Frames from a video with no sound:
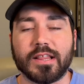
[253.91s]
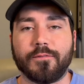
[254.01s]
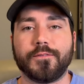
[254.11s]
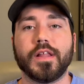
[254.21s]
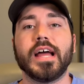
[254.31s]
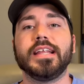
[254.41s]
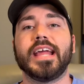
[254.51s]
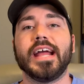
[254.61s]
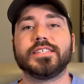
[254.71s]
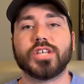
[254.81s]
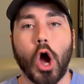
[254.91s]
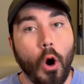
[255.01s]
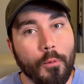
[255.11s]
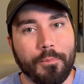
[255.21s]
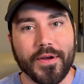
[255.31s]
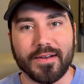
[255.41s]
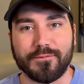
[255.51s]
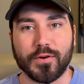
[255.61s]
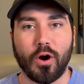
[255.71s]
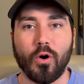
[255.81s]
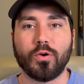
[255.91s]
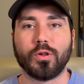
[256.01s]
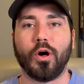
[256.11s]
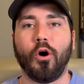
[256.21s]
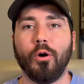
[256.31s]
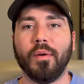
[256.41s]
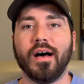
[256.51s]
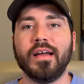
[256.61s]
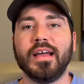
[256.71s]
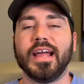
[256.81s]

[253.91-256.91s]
the floodgates open for Oklahoma.